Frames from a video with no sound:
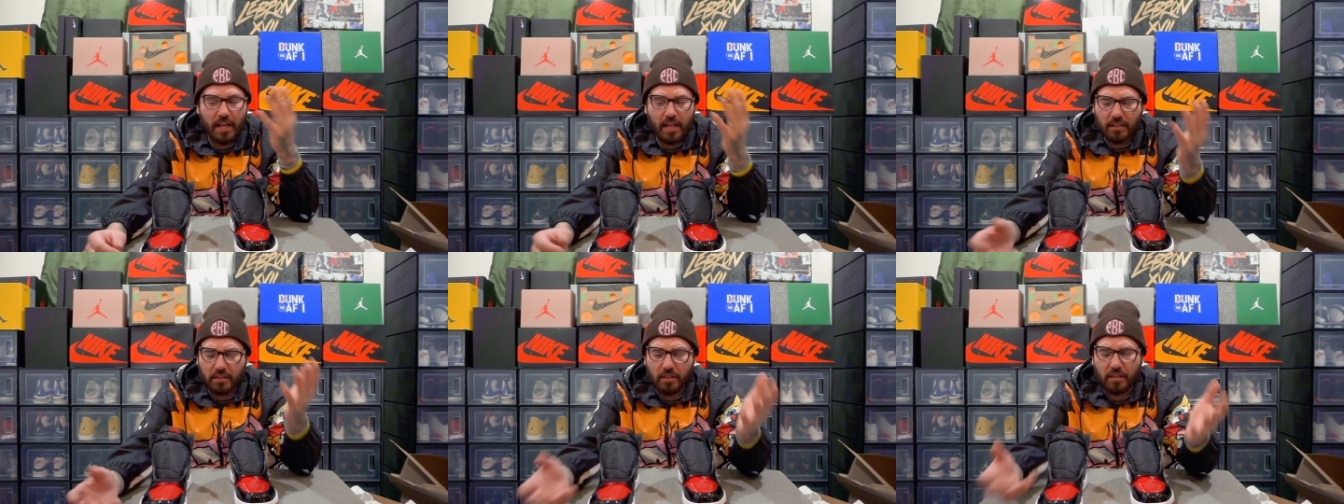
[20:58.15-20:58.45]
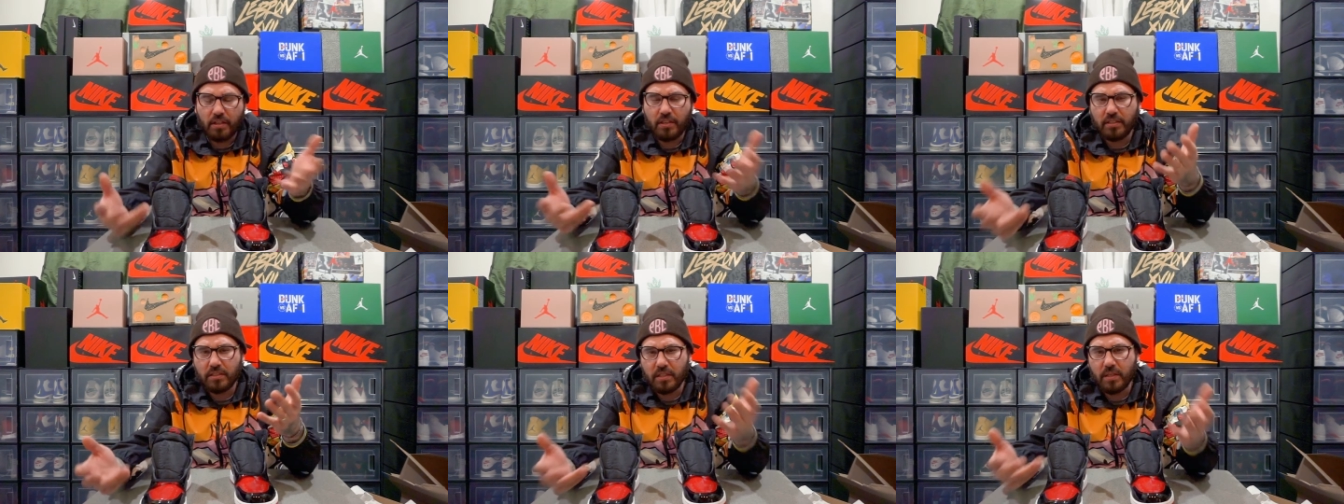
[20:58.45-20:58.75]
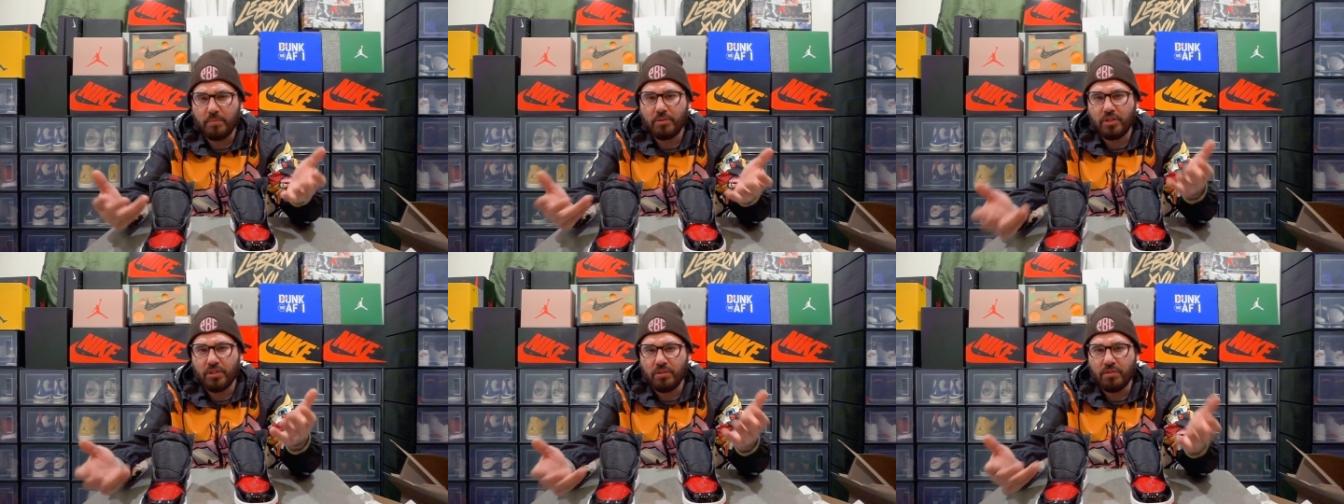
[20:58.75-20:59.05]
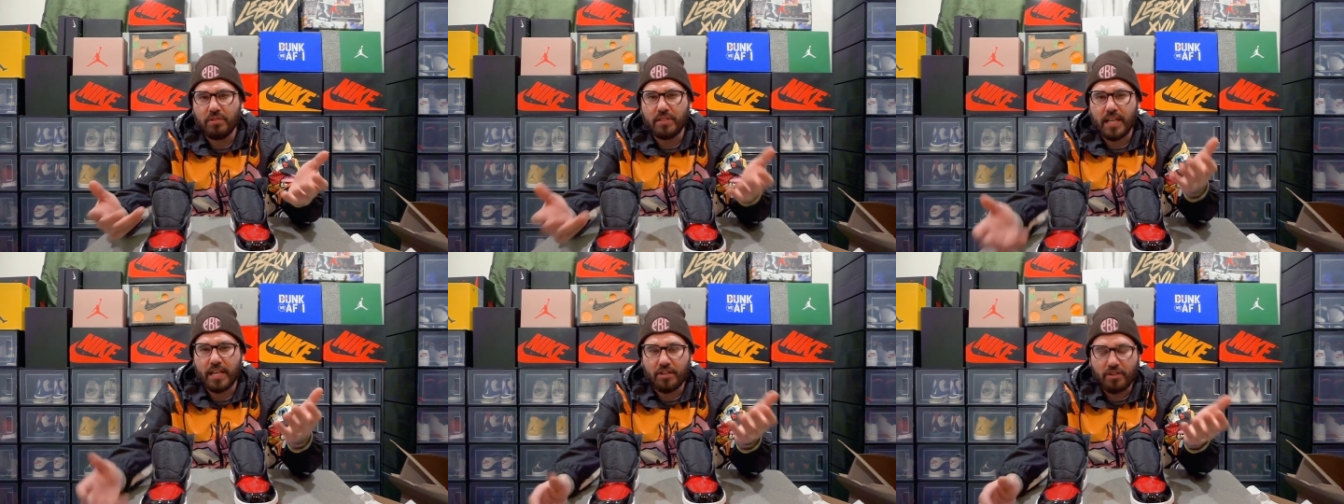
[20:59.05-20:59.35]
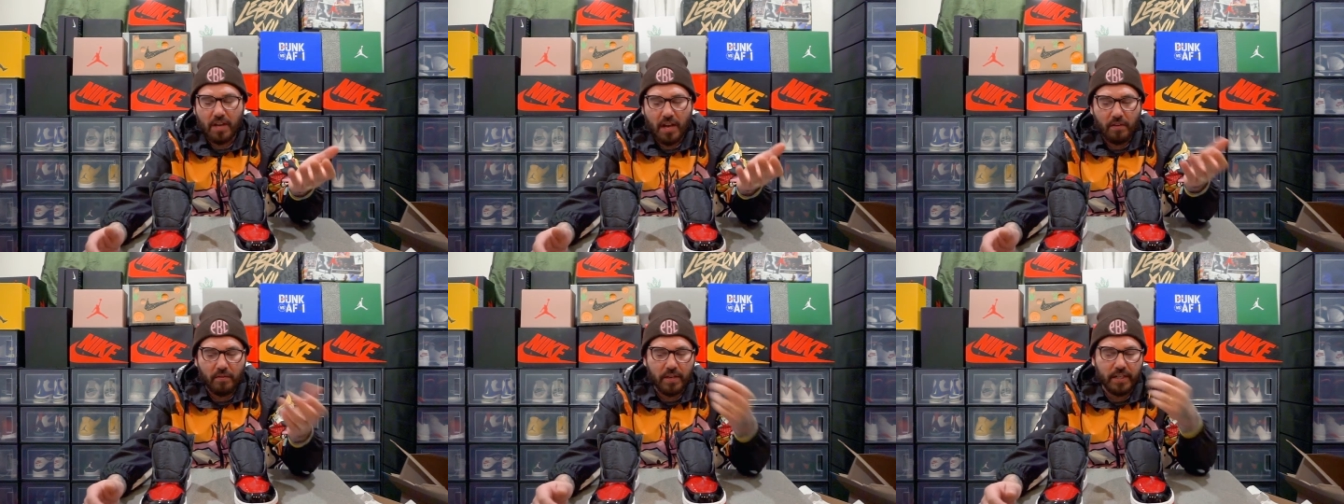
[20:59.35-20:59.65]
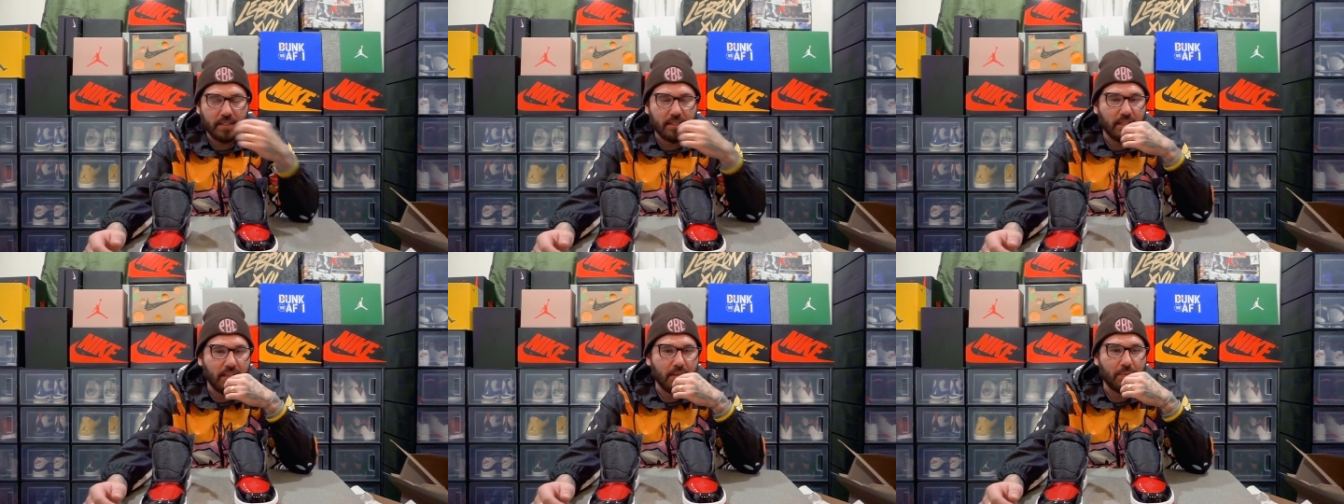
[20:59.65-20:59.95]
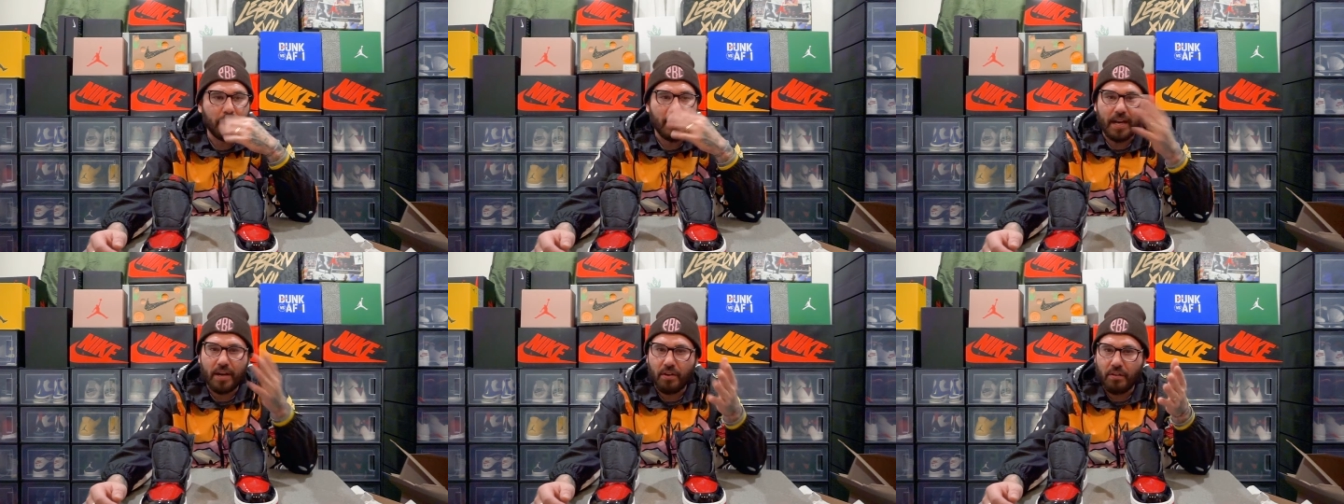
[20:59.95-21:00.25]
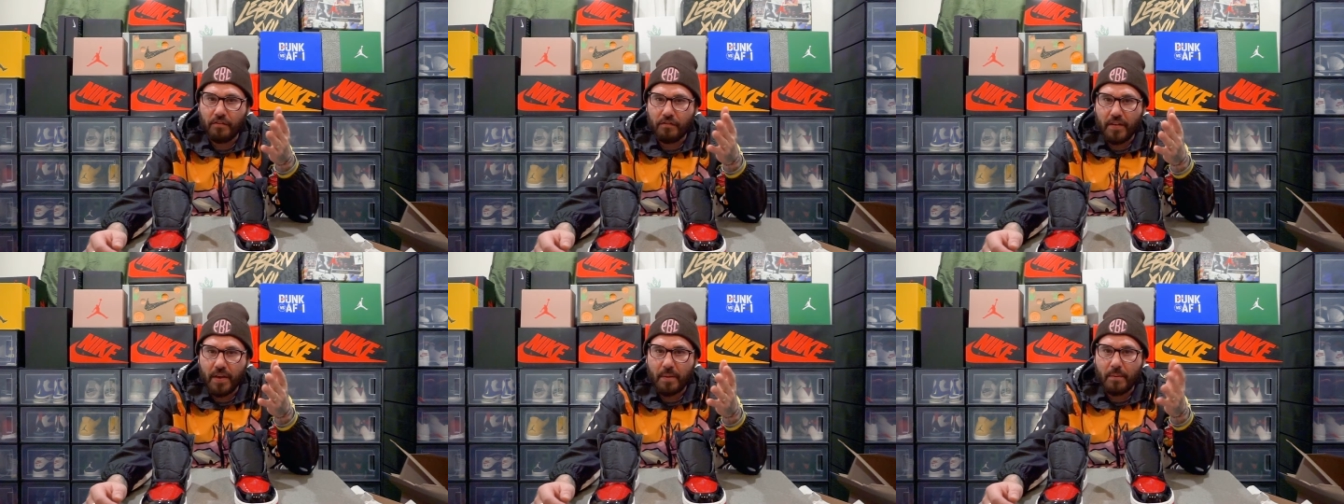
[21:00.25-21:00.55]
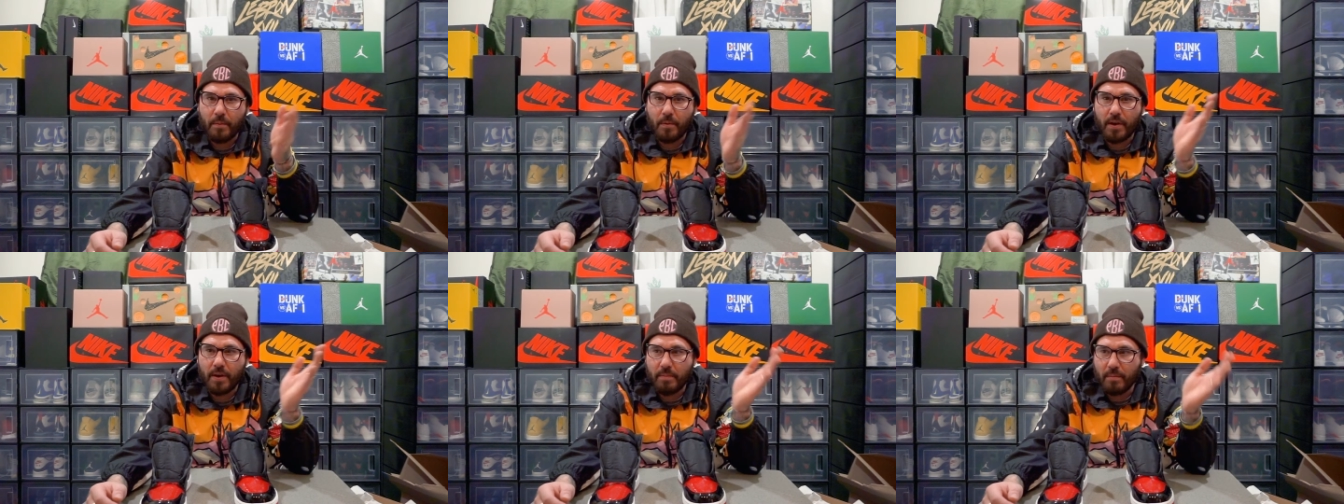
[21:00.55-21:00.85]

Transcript: So there's some shoes that dropped recently, but I know February,